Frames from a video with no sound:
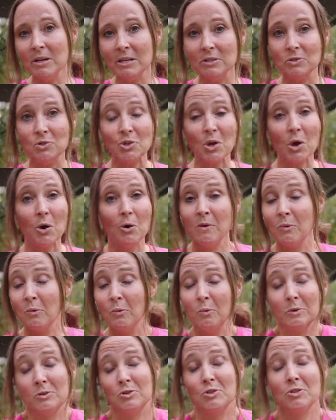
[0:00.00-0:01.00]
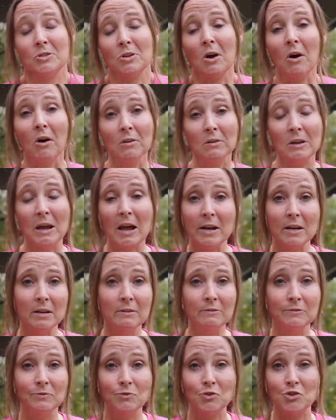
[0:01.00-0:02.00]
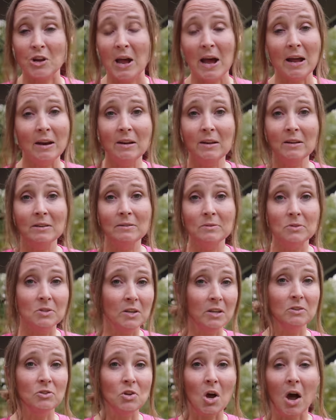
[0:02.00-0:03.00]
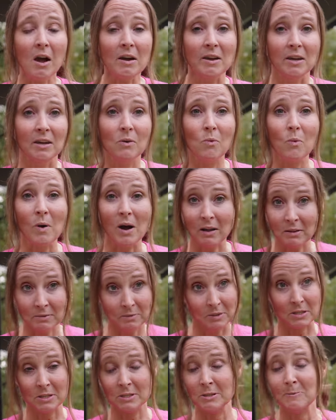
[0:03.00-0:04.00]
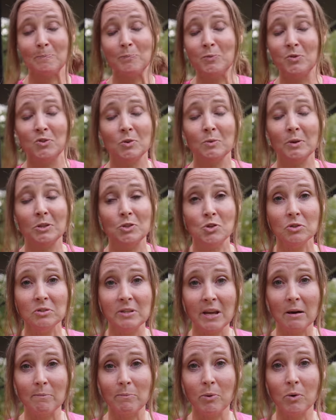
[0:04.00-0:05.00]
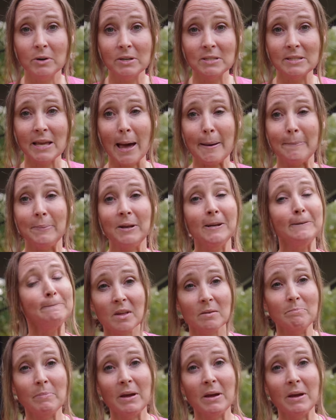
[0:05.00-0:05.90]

And so we're just all kind of chatting and talking while this torrential downpour is happening.